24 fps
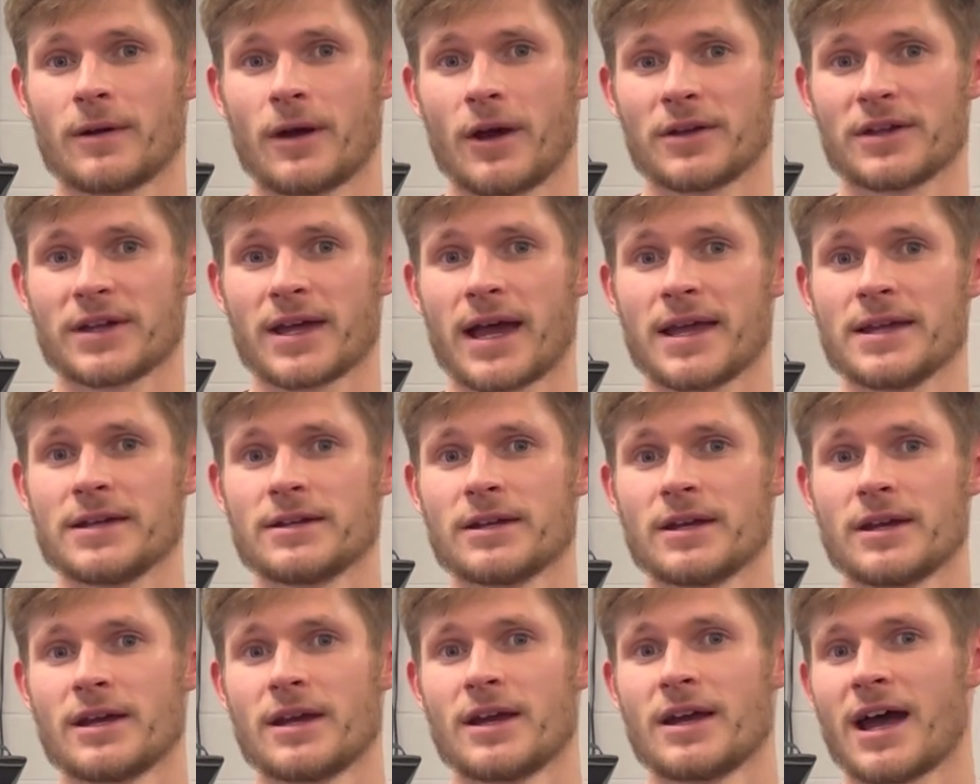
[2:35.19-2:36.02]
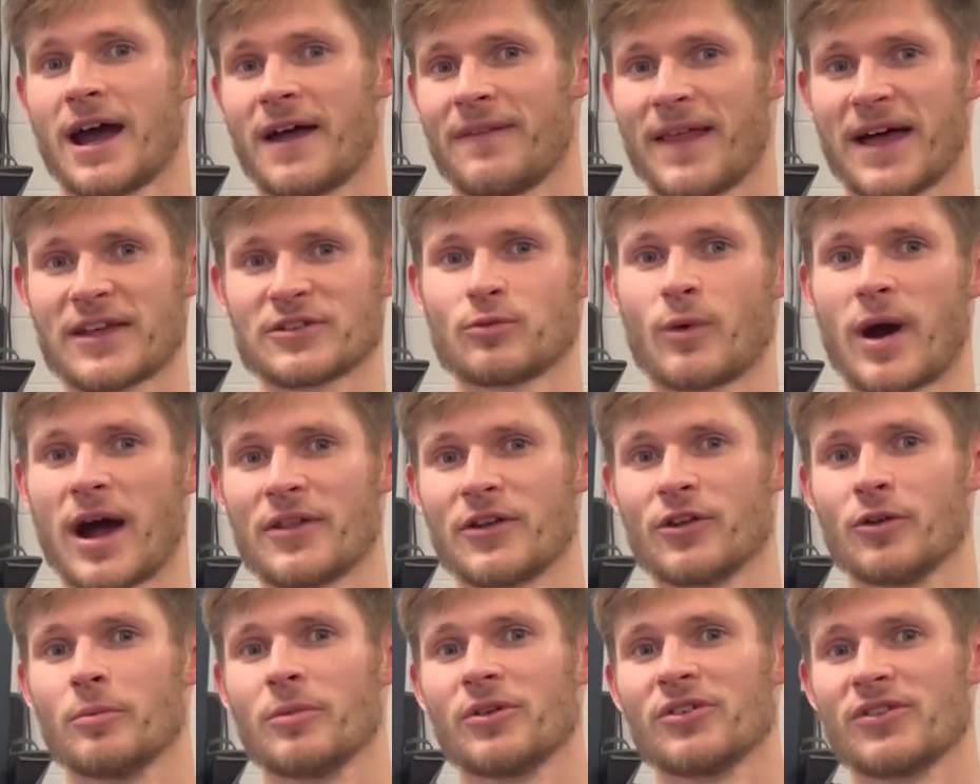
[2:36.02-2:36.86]
Okay, and that's why
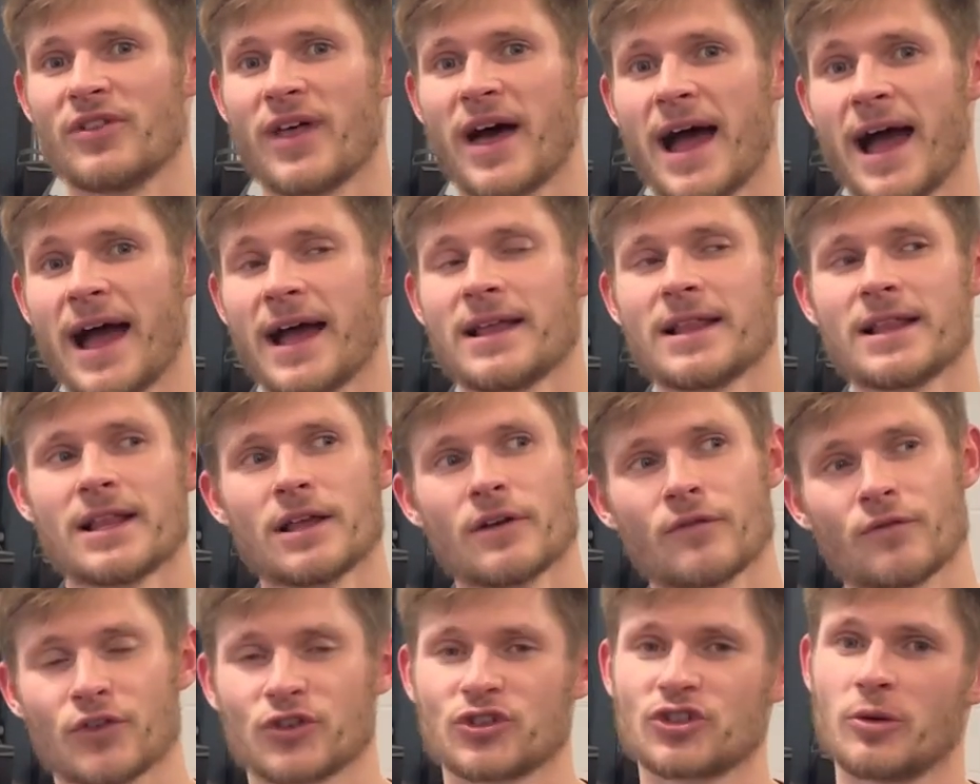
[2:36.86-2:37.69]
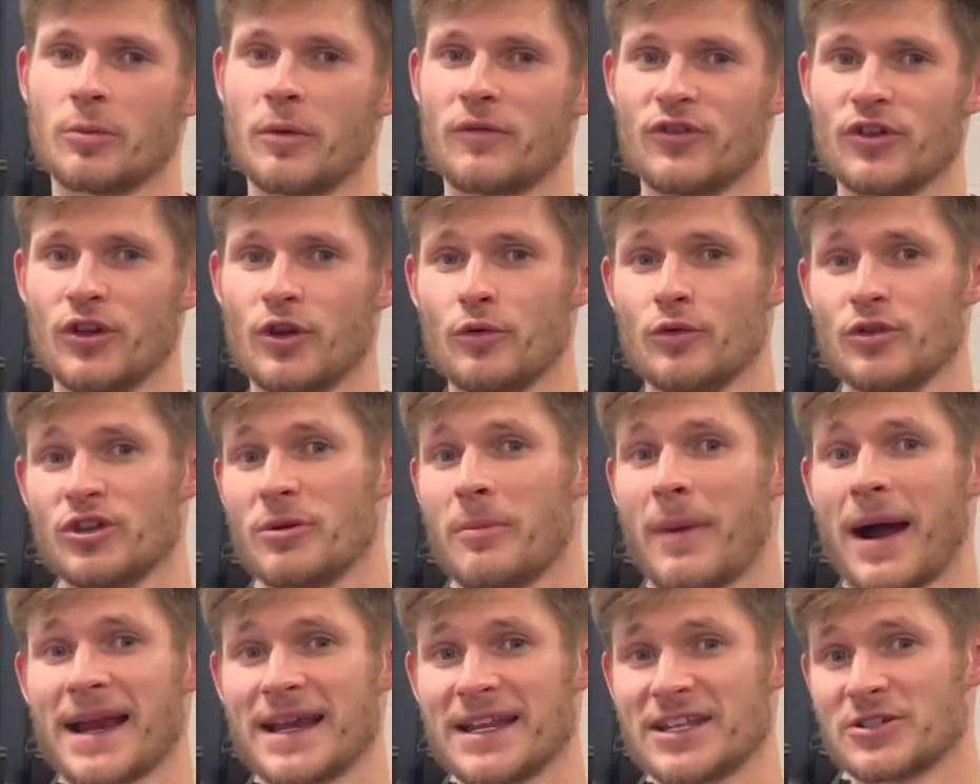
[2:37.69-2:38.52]
the number's there. For some of you,
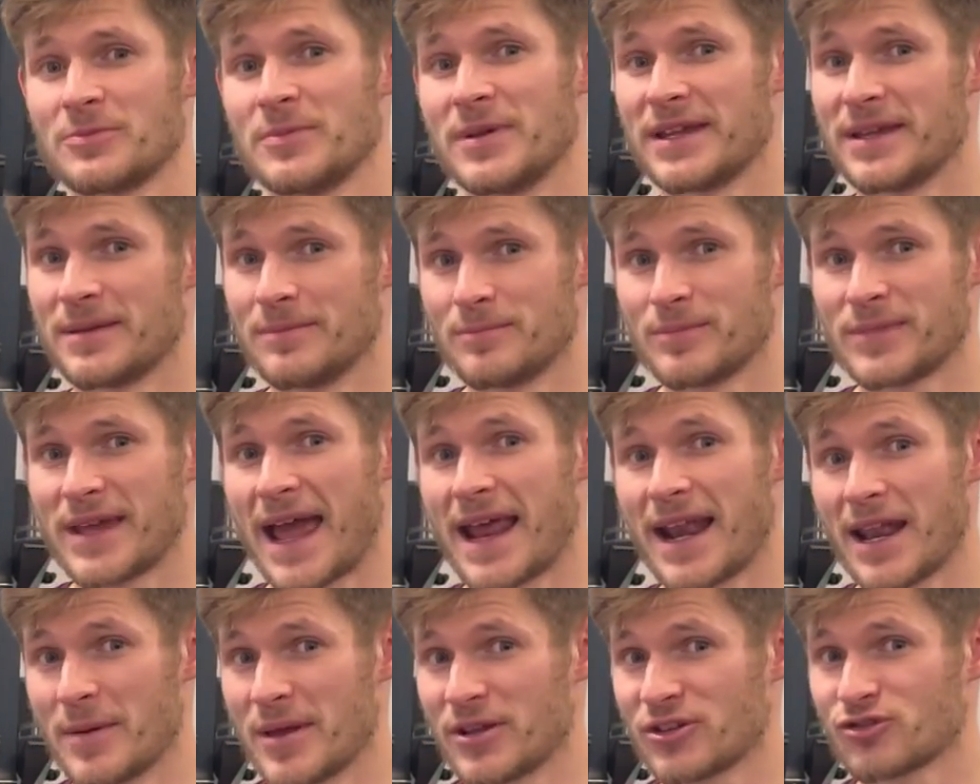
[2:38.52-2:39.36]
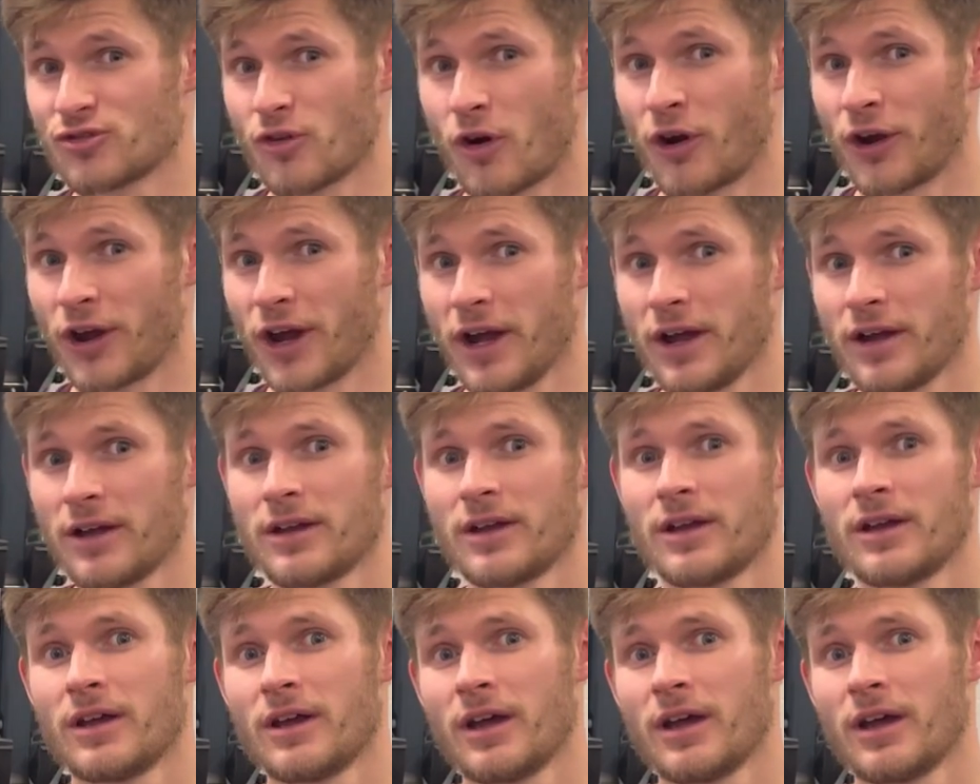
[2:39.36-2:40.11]
you might need to be getting a bit stronger.